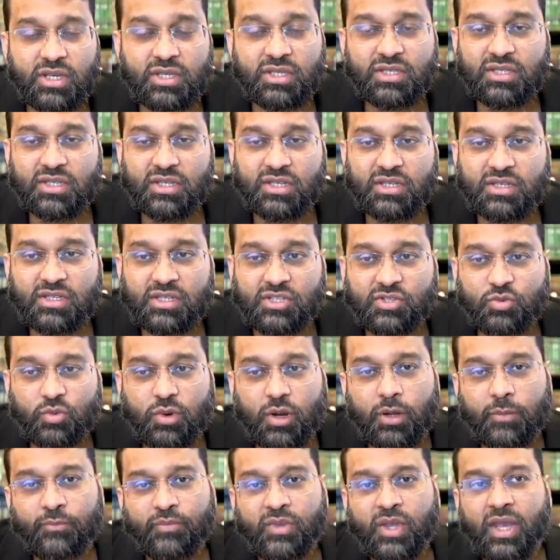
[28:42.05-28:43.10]
incident as
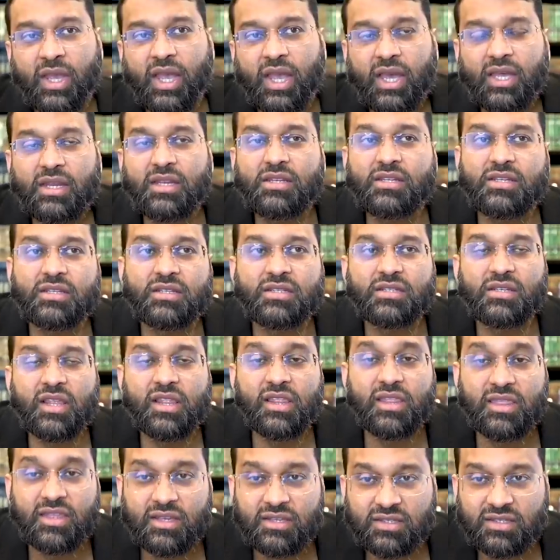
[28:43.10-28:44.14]
well, and it is
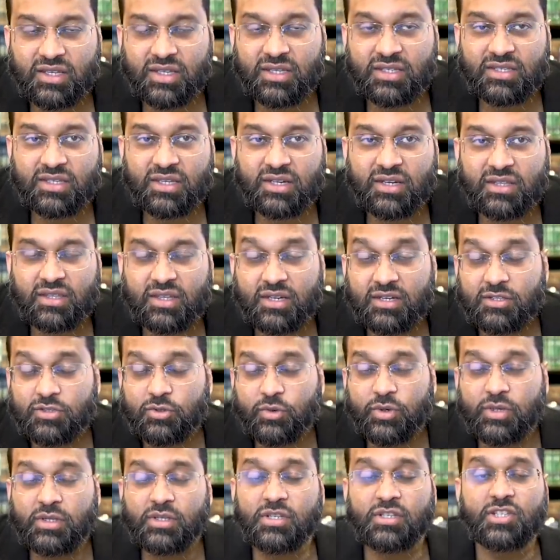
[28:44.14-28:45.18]
this incident that is
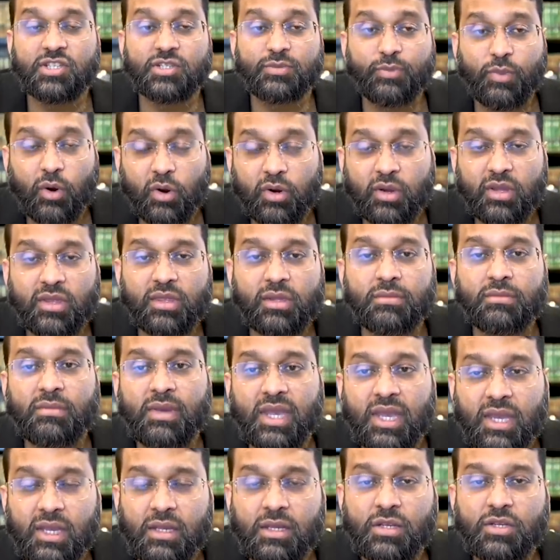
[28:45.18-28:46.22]
going to spark the
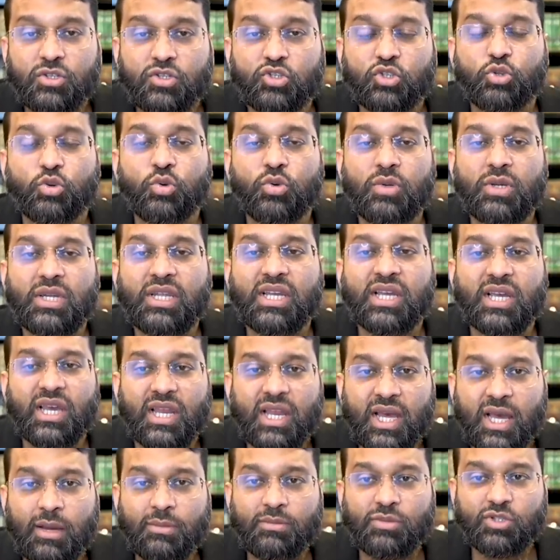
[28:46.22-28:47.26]
main Sunni
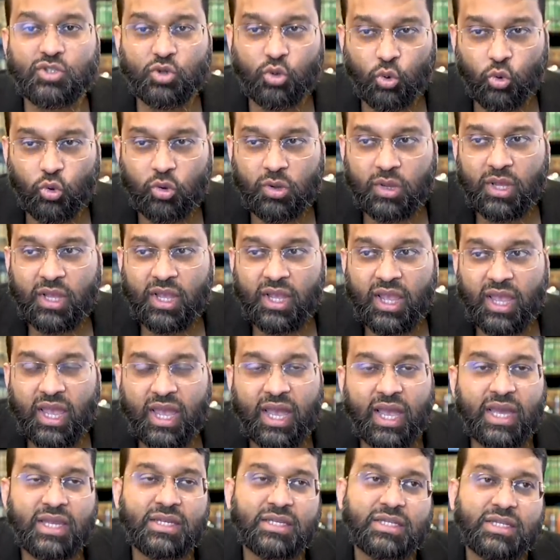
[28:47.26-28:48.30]
Kalam school.
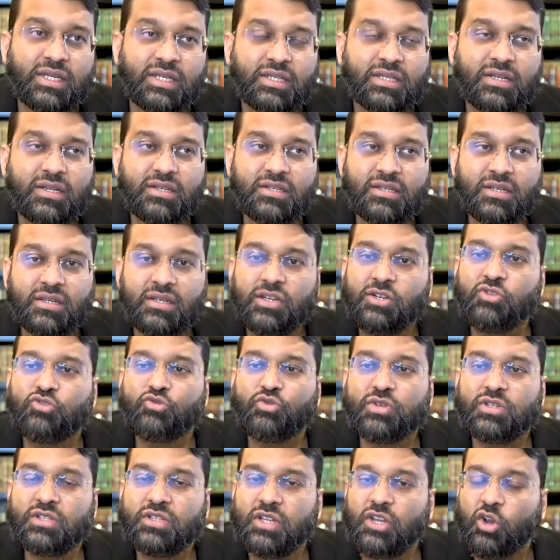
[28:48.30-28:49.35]
And it is an
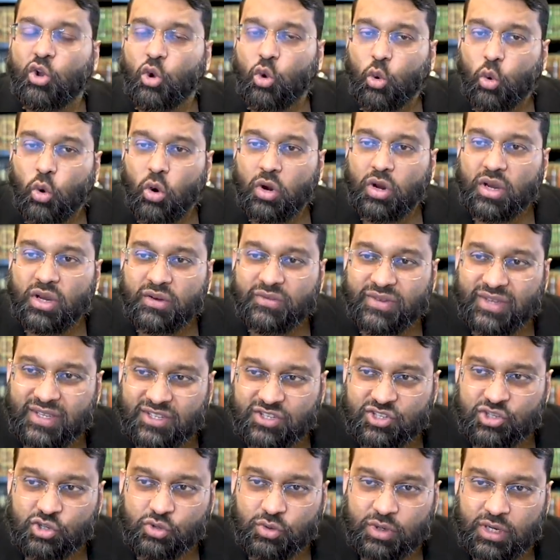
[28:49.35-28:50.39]
interesting quirk of
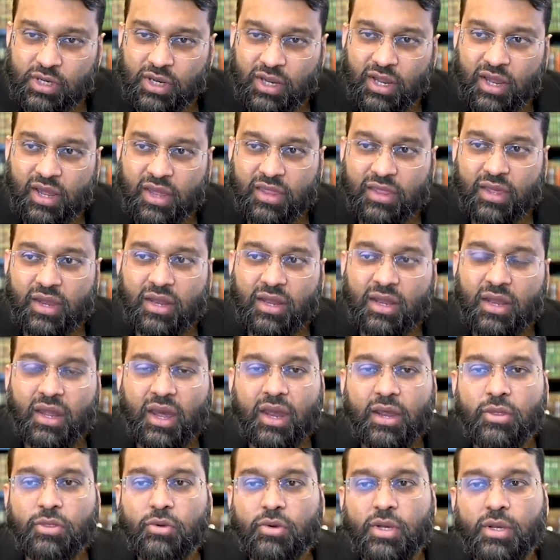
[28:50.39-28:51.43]
history that
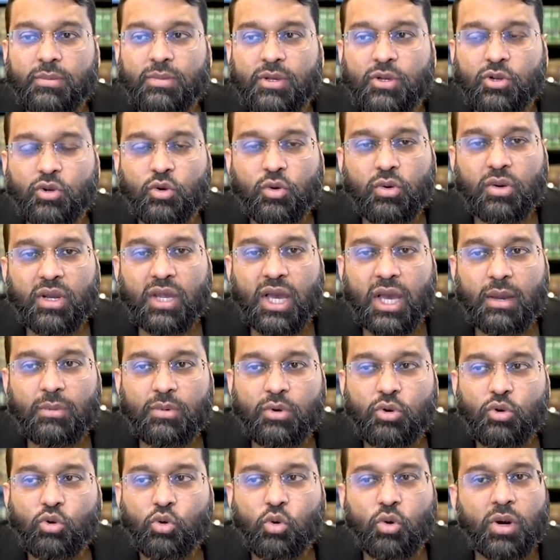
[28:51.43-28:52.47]
neither Ibn
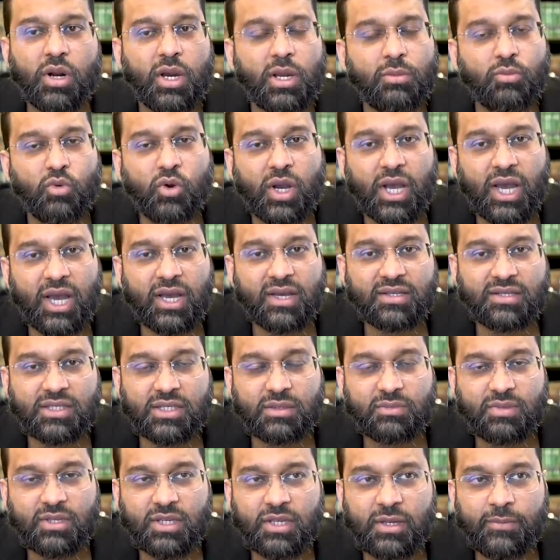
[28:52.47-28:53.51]
Kullab nor
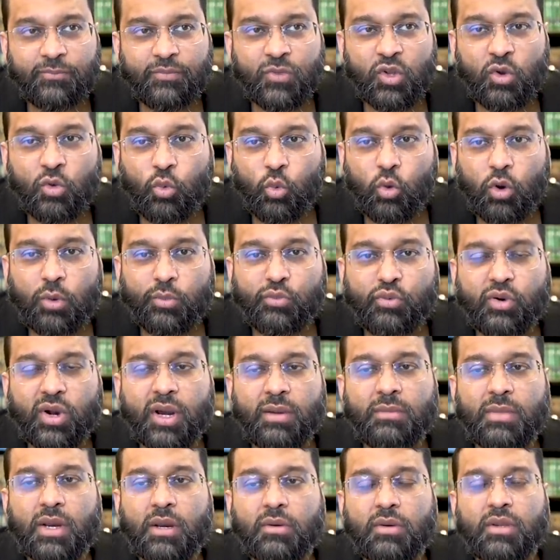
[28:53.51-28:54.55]
Al-Muhasibi were
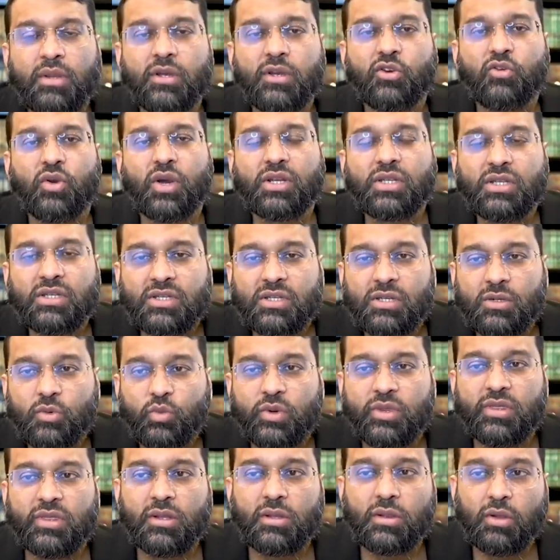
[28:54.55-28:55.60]
primarily credited
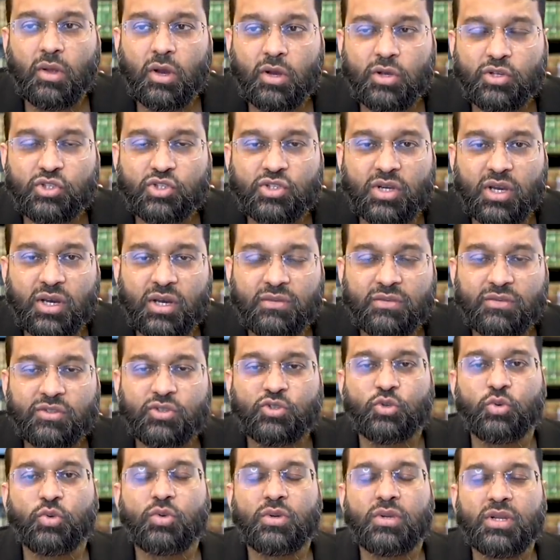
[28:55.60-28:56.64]
with the launch of
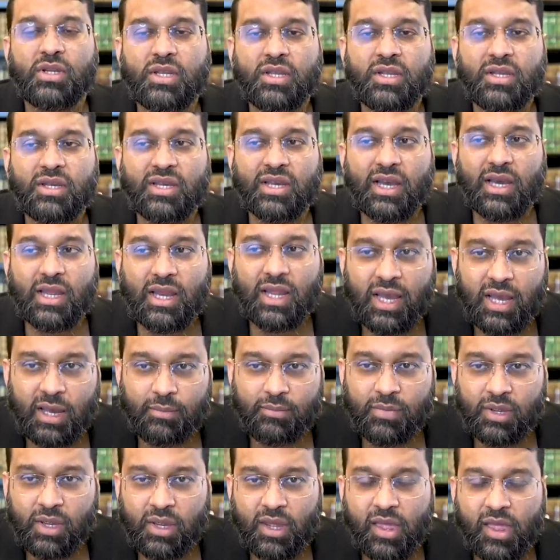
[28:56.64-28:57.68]
Sunni
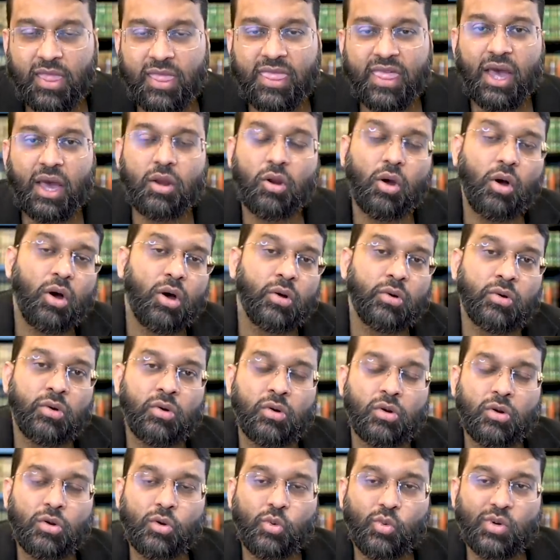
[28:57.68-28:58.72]
Kalam. That
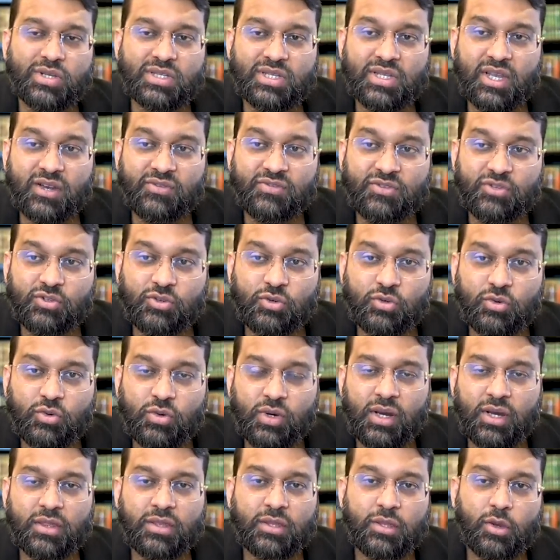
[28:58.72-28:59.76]
honor was left
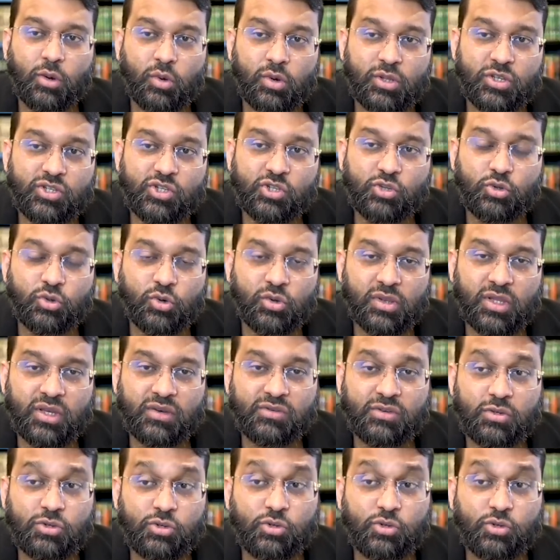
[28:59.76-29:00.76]
to a theologian who lived